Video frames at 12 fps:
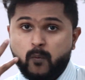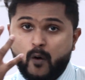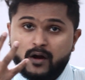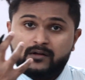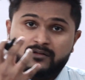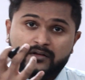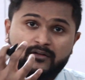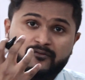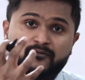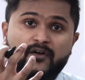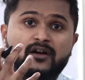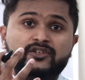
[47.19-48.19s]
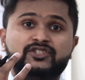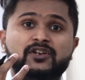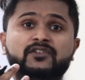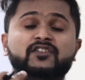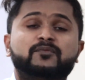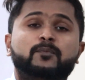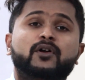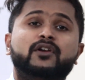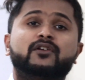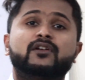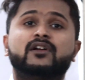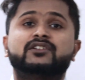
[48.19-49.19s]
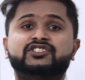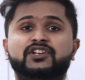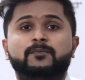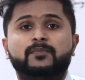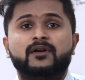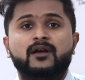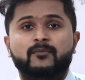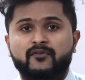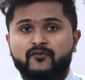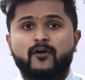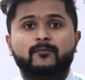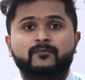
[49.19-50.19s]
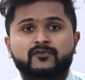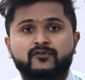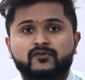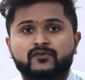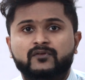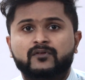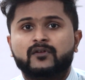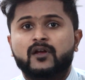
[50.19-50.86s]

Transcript: what function this particular chip performs.